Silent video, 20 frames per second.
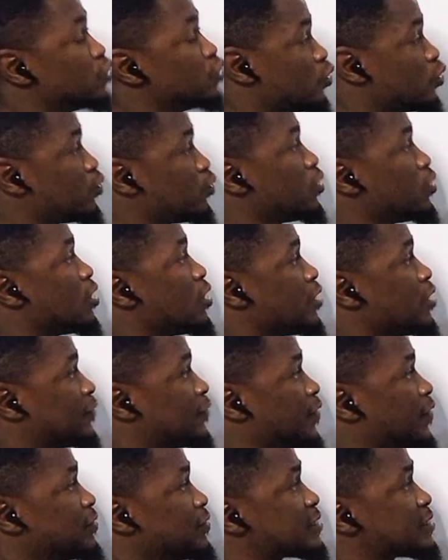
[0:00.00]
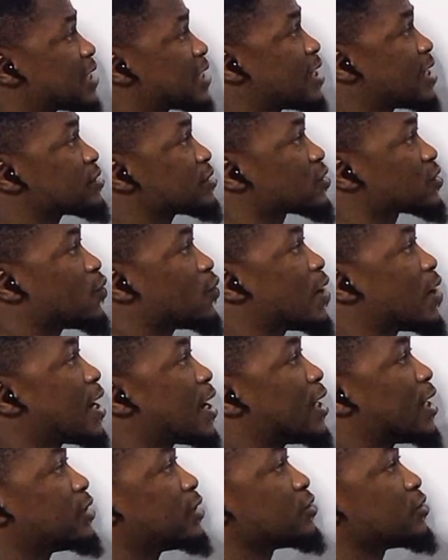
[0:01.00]
row, for instance,
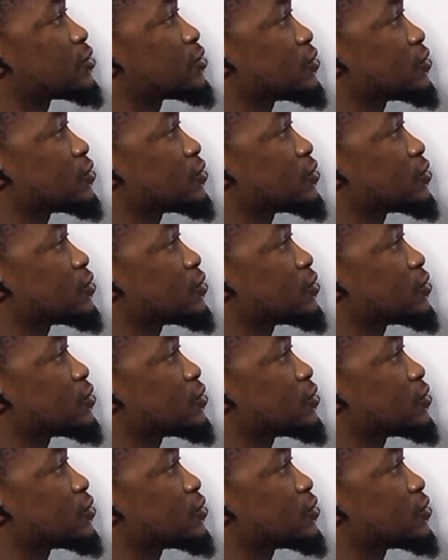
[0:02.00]
1,